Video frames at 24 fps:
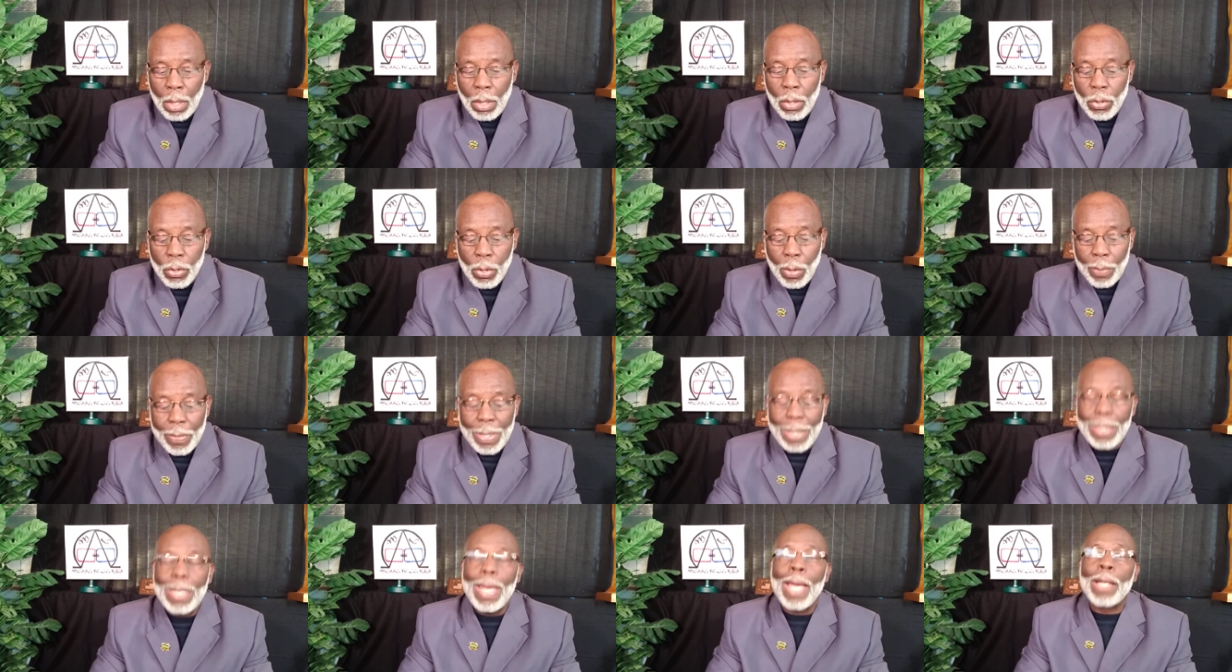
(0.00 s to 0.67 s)
So
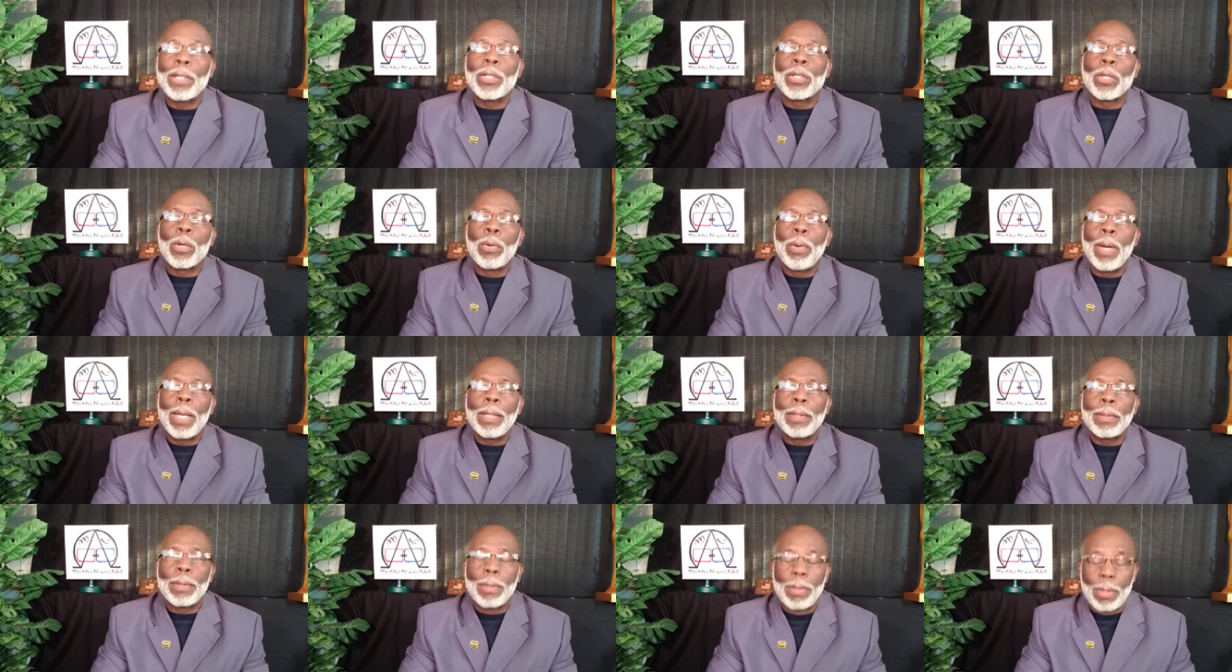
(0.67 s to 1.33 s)
the next
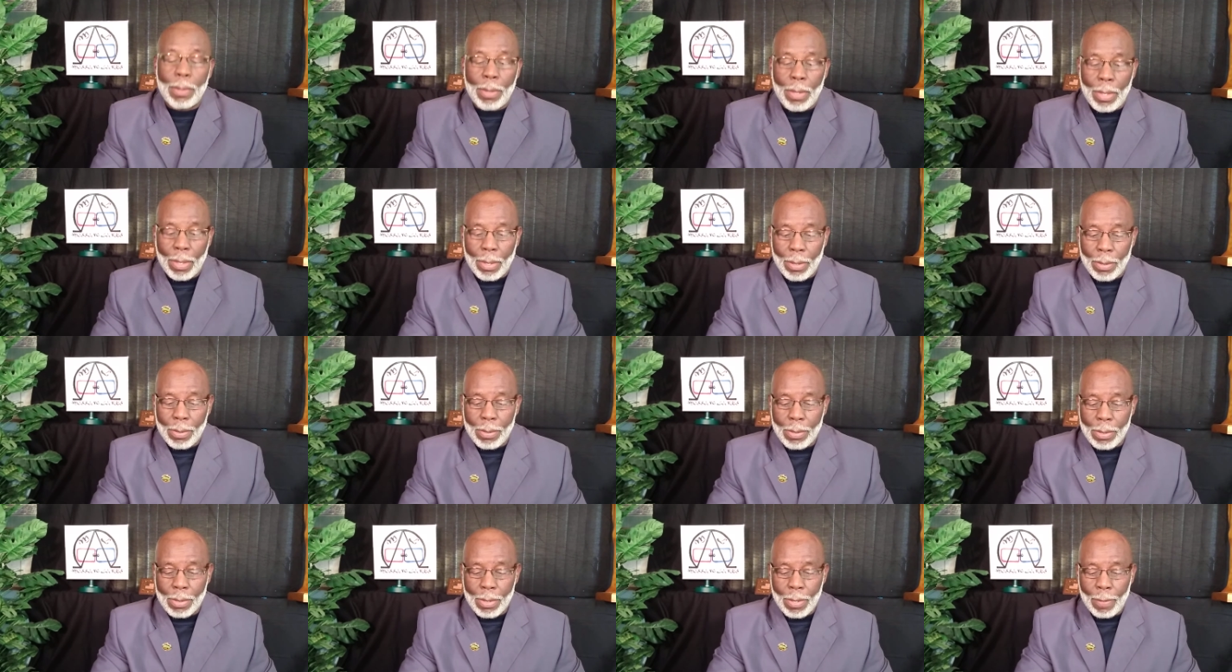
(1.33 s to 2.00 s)
question
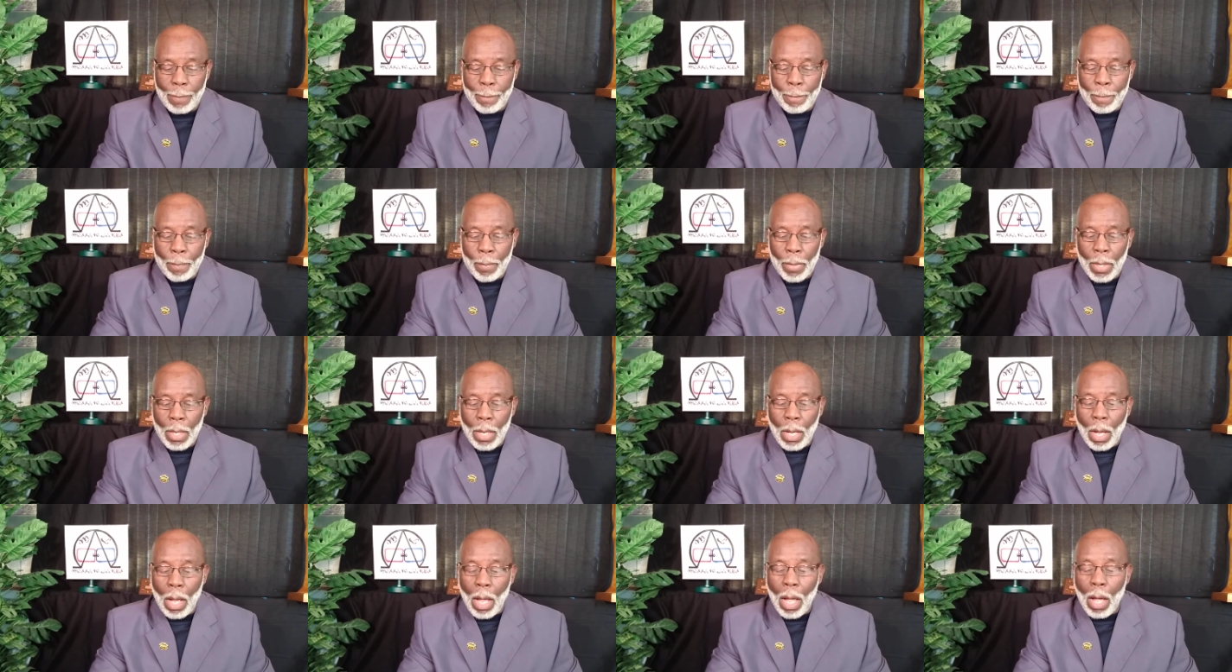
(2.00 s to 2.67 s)
is,
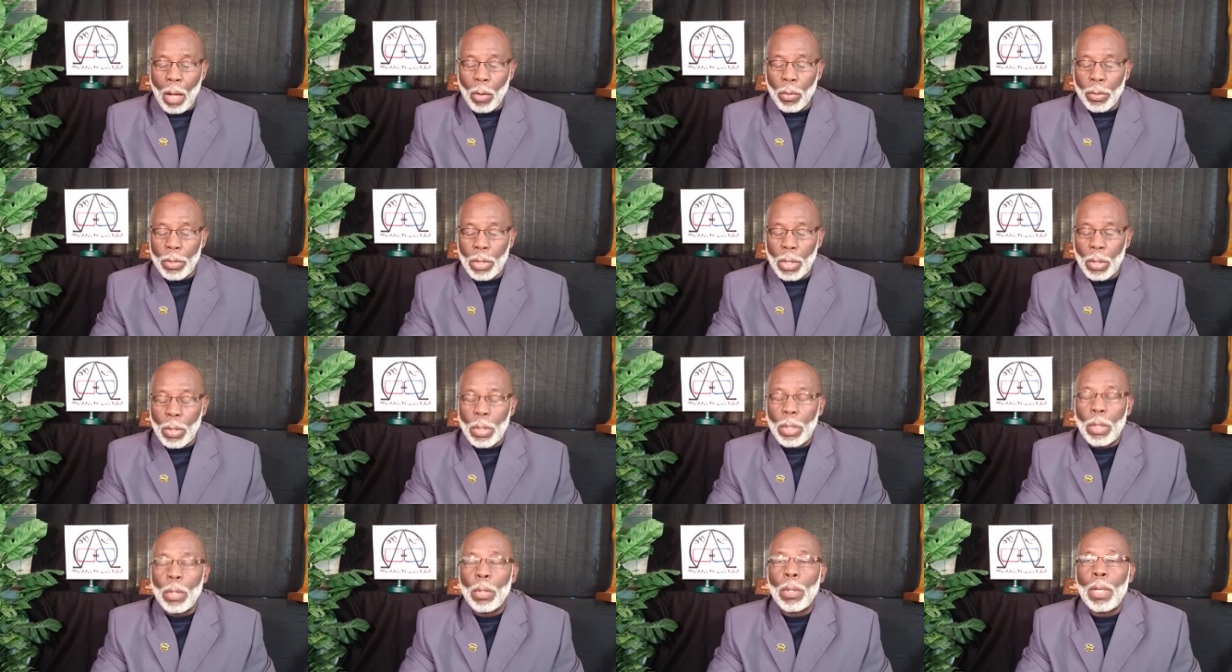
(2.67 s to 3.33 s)
how do
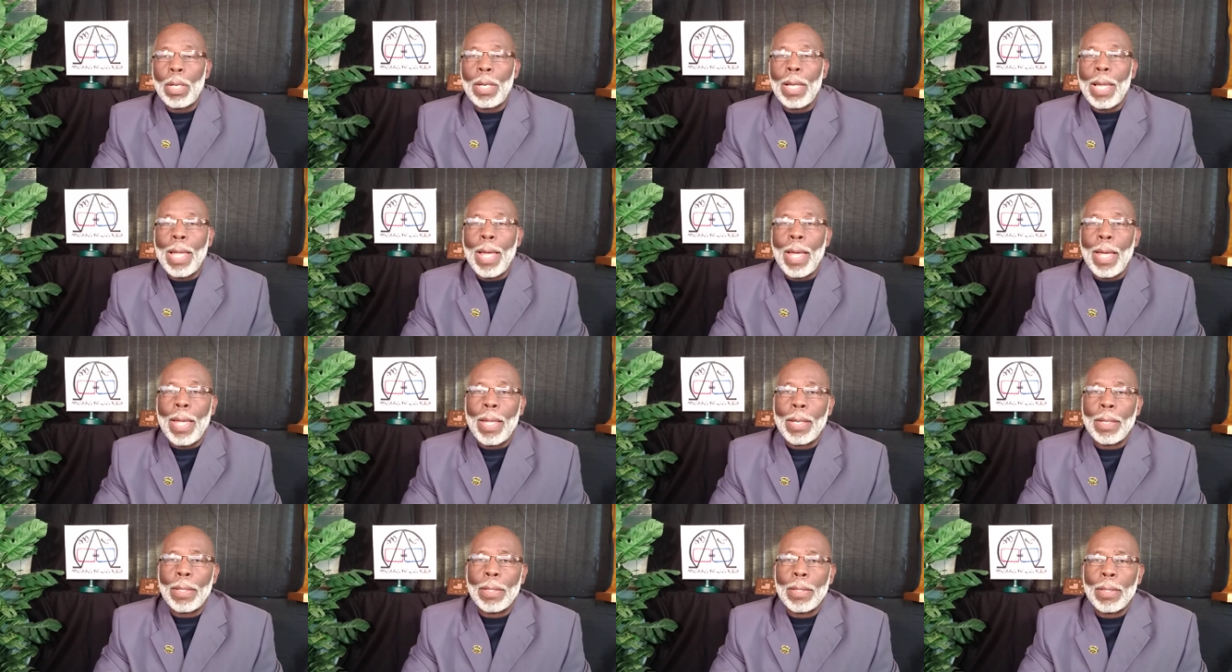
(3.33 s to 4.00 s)
you
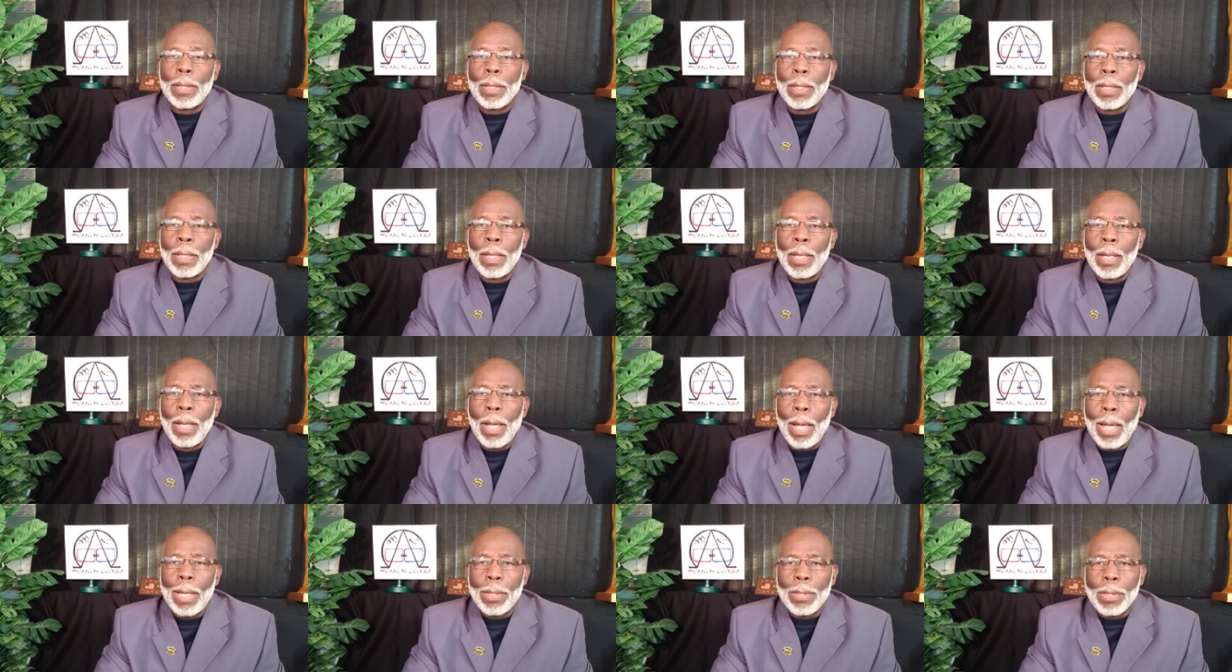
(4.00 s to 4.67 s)
land
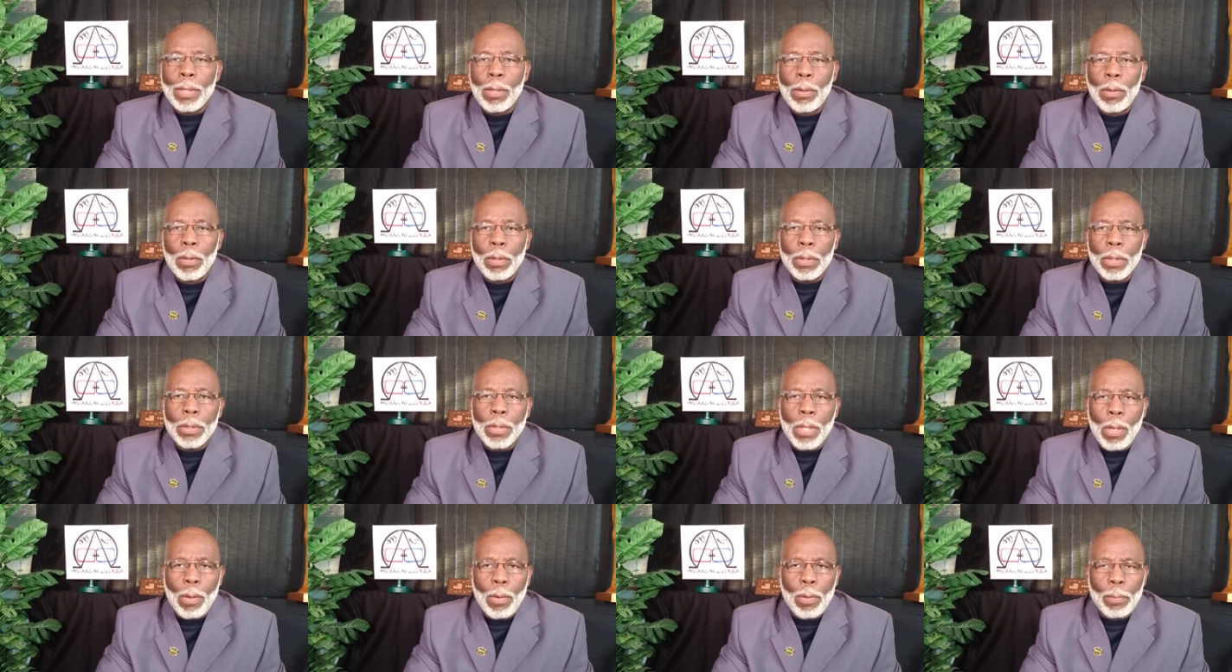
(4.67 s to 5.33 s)
a
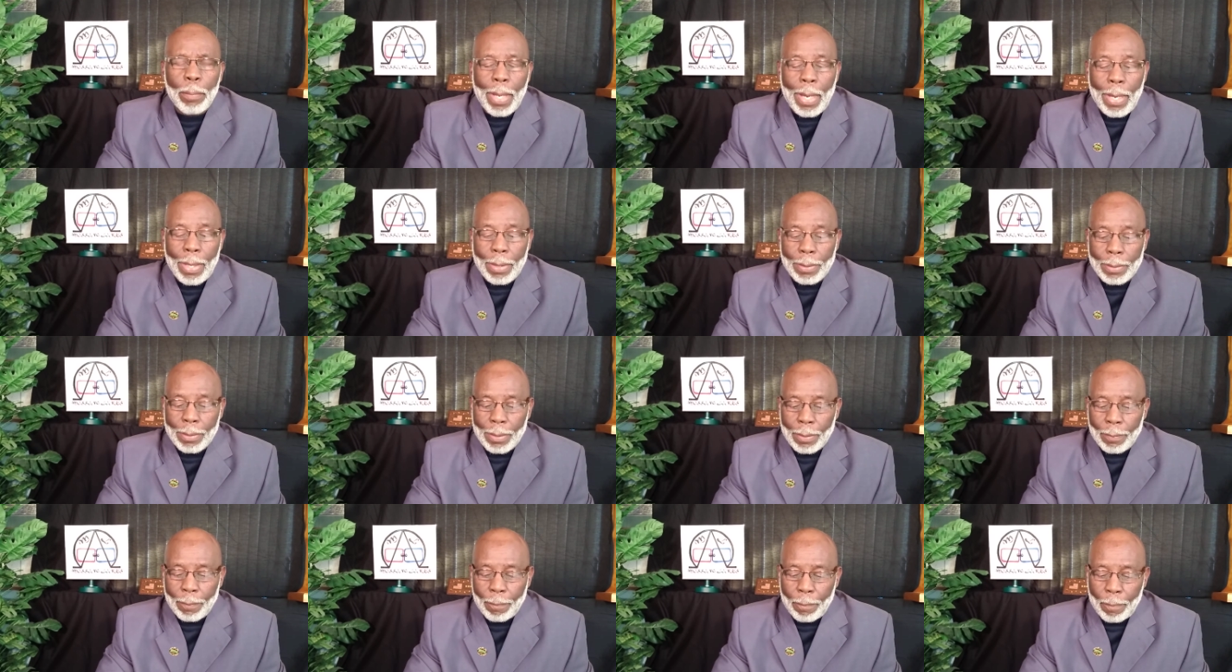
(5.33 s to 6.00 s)

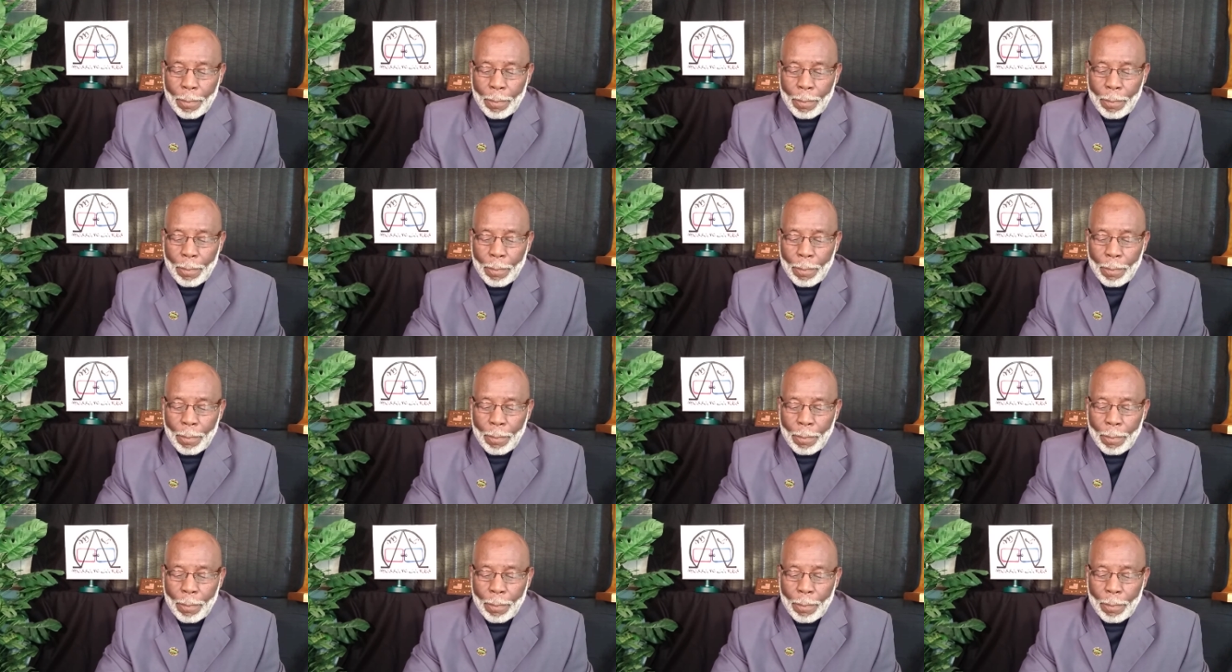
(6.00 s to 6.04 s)
soulmate?